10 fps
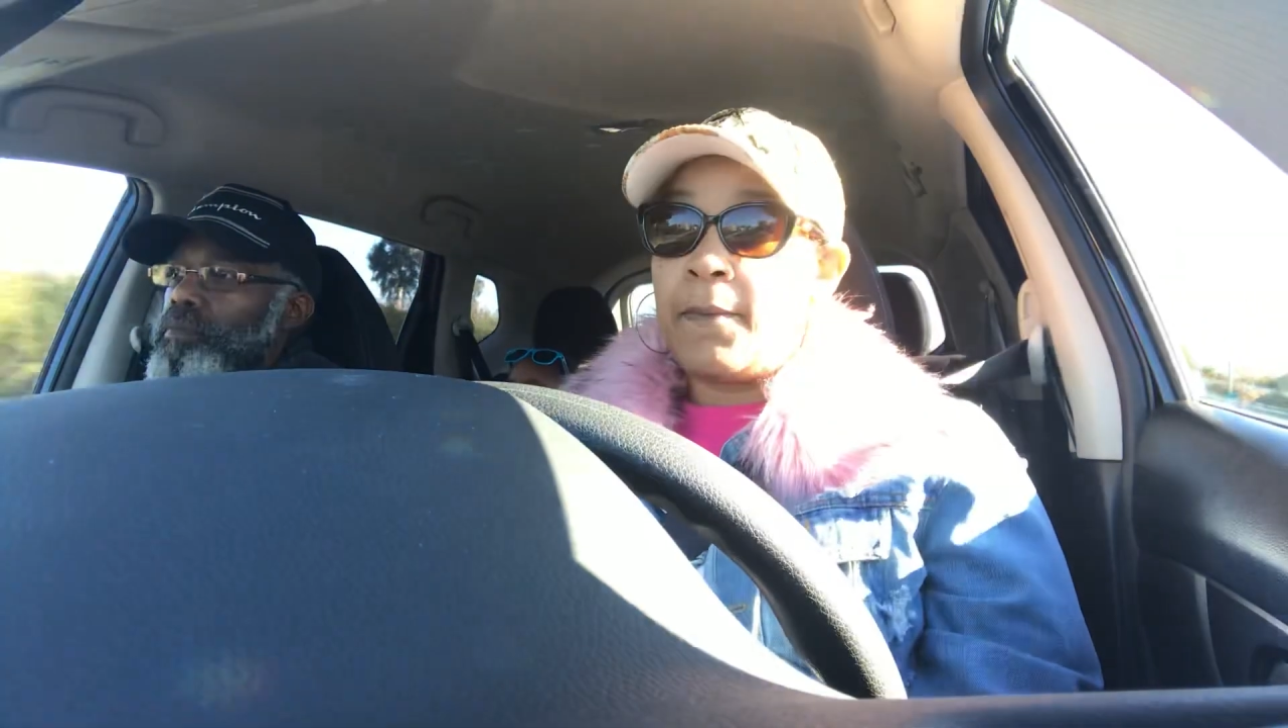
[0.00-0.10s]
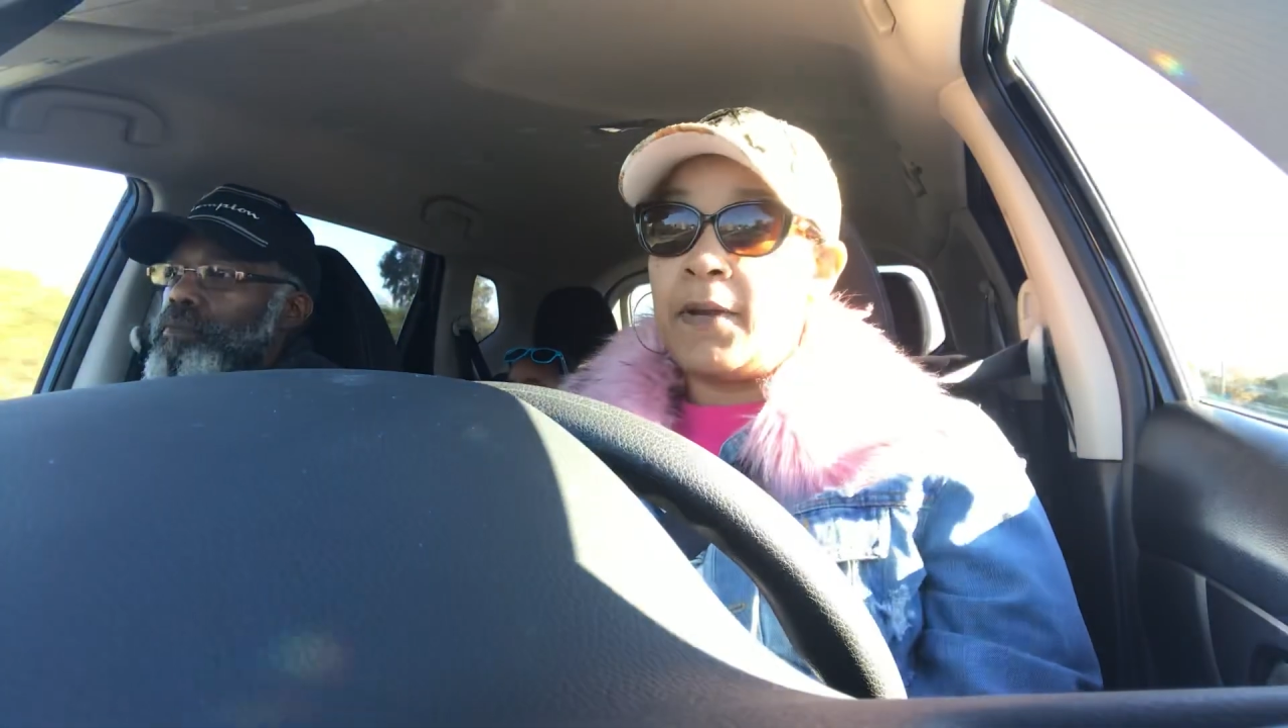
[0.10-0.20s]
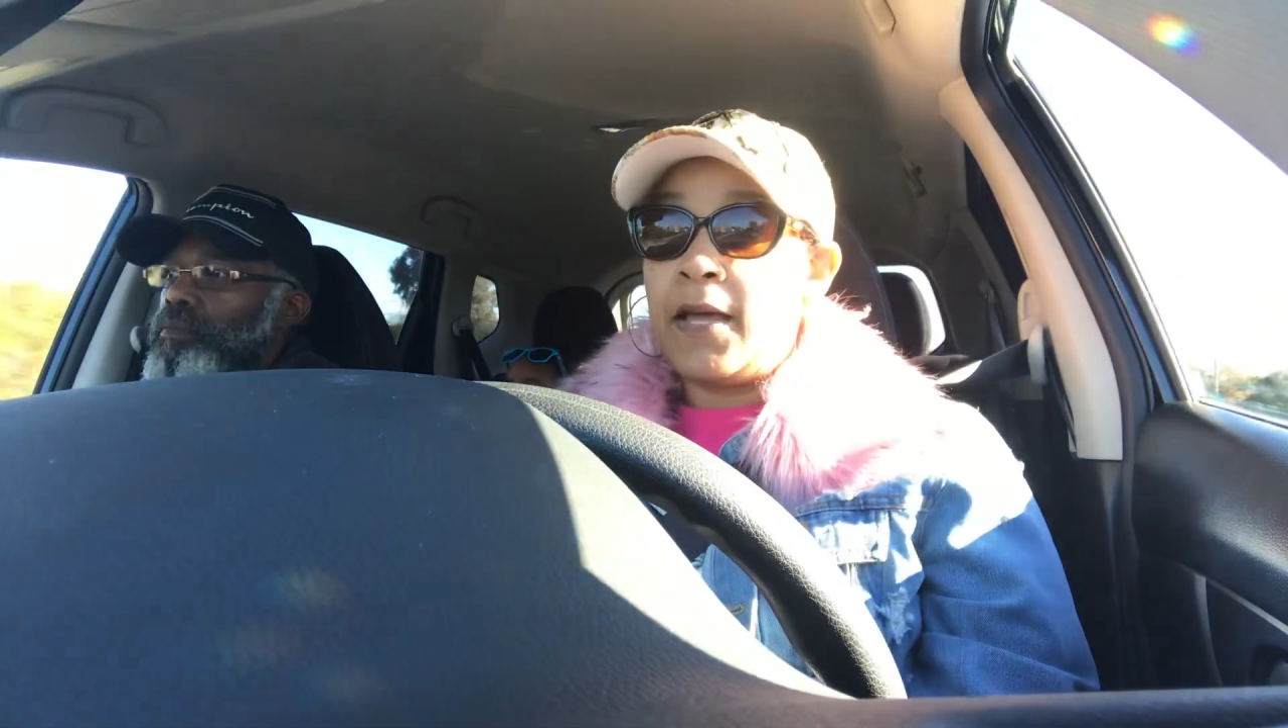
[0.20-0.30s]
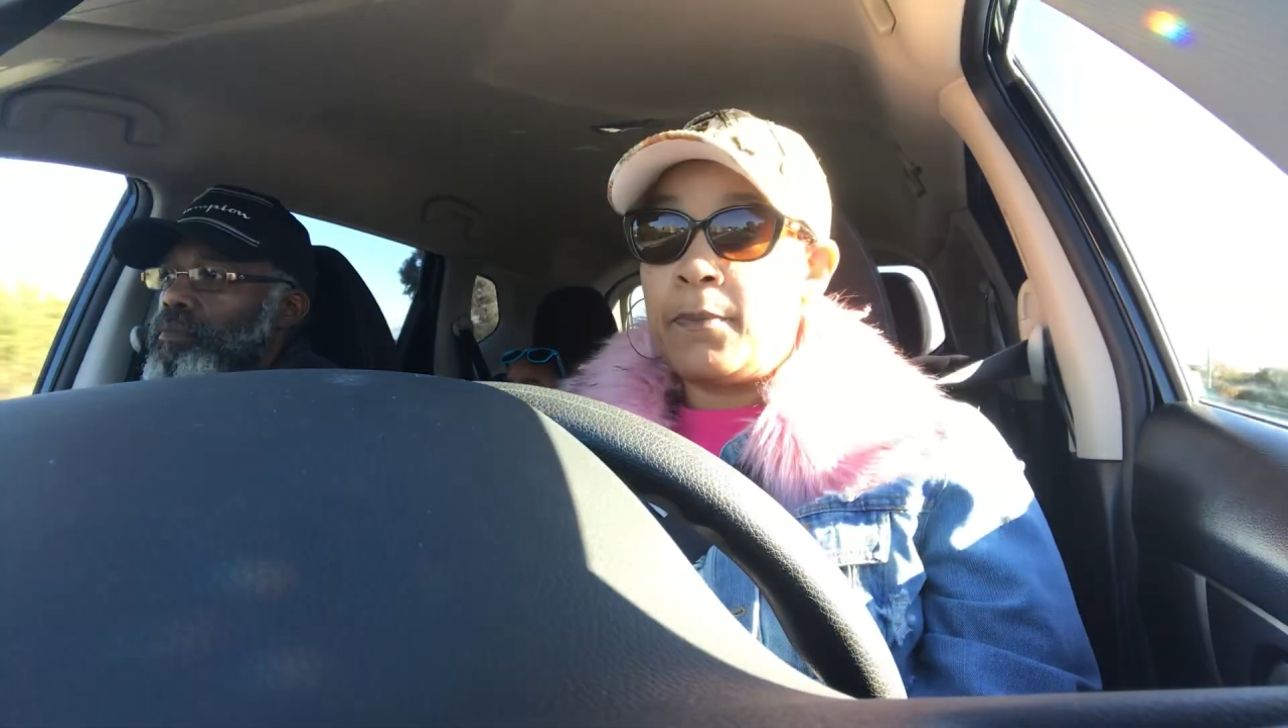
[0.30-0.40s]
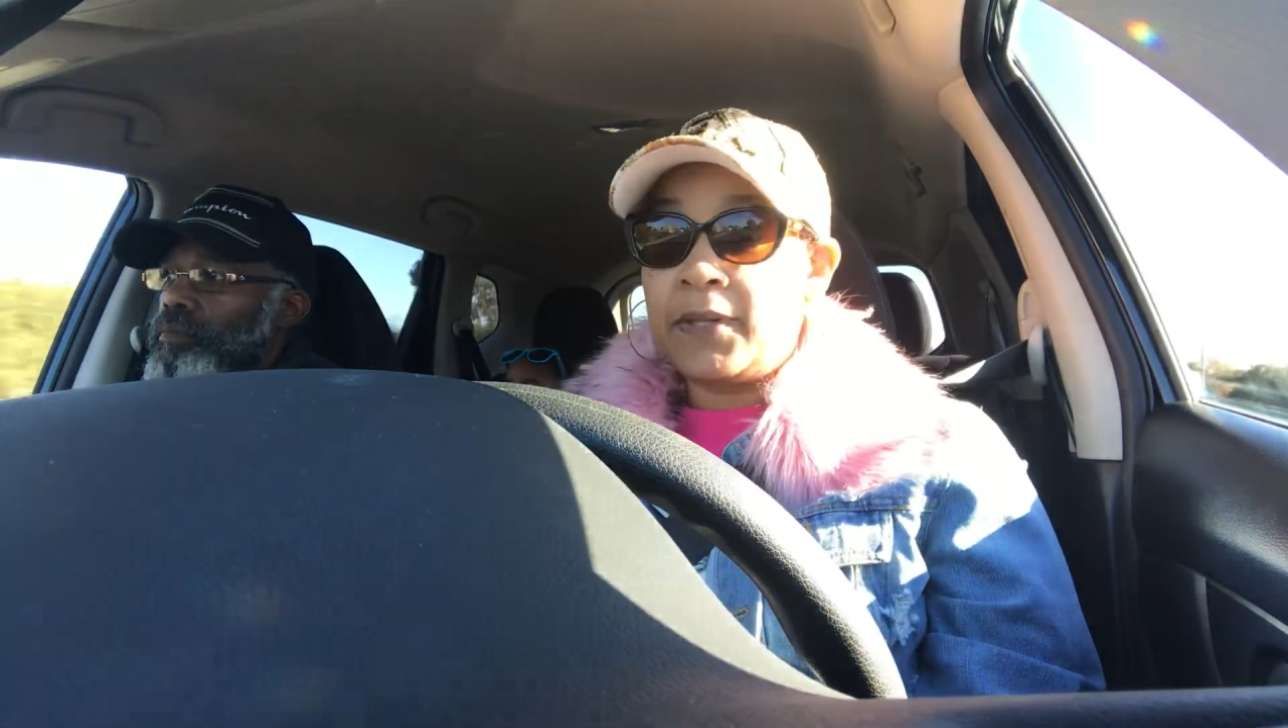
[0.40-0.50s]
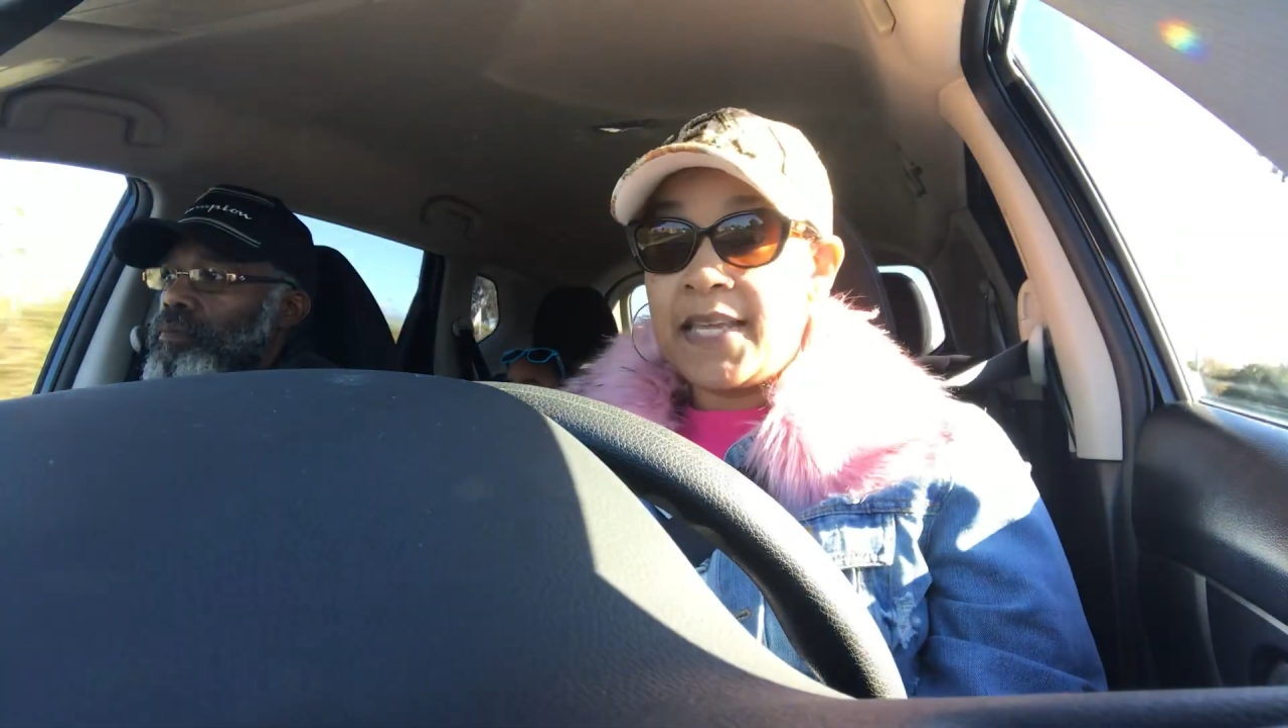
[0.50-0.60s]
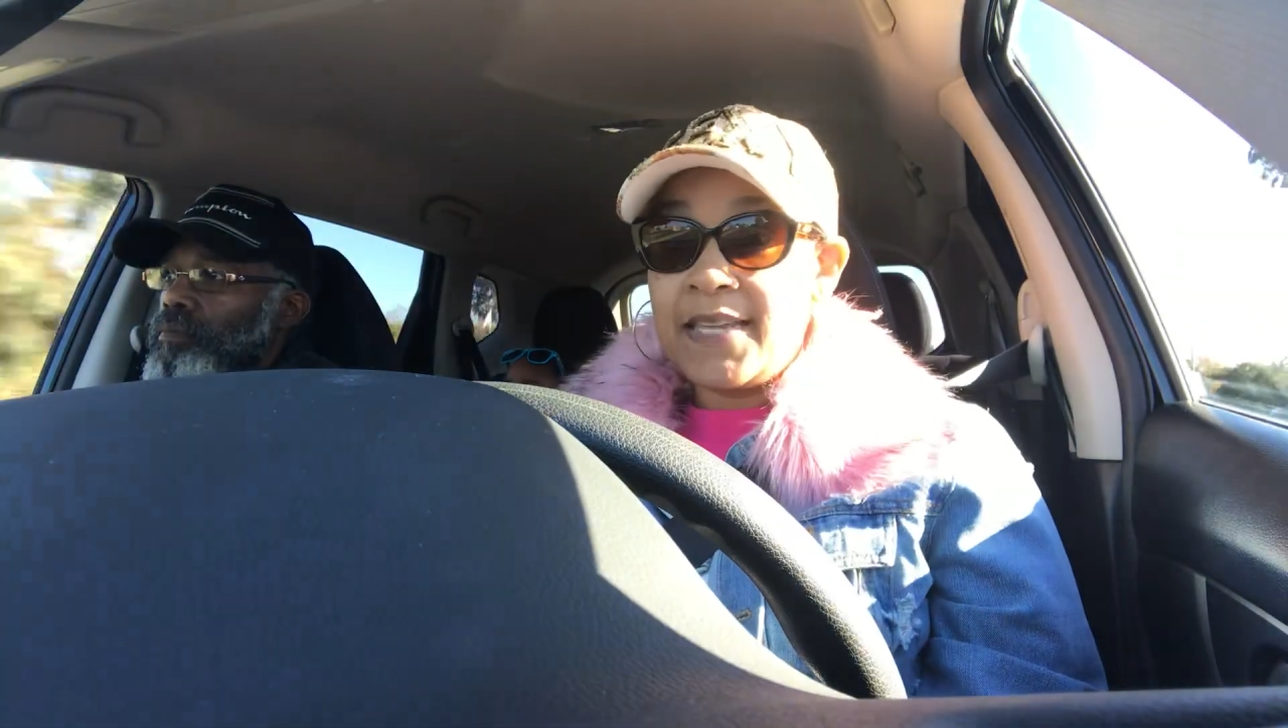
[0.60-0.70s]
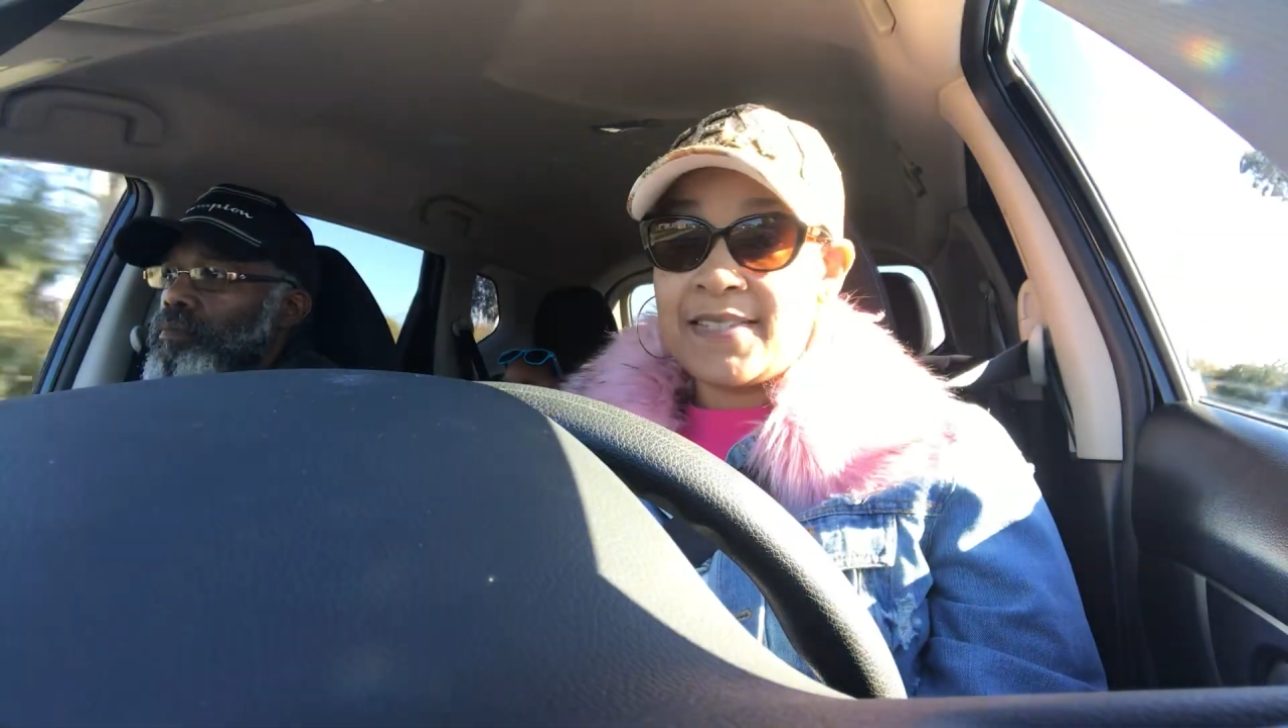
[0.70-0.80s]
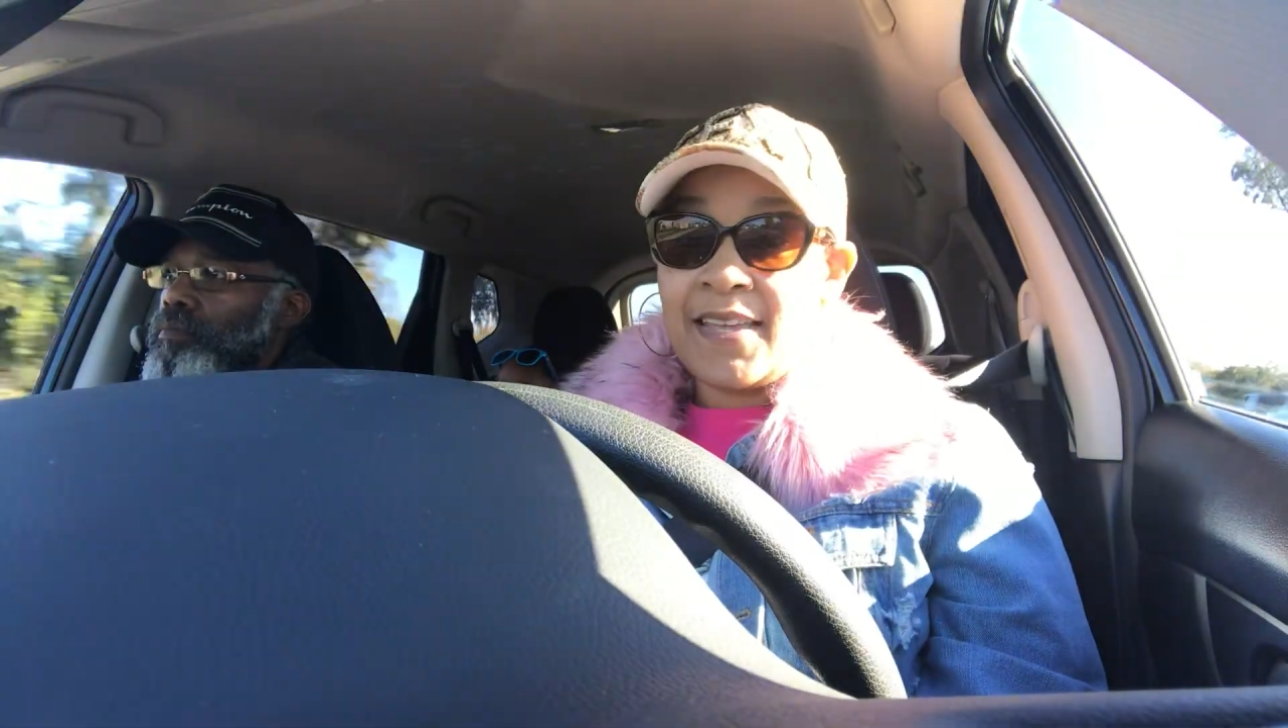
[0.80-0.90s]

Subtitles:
coming up, please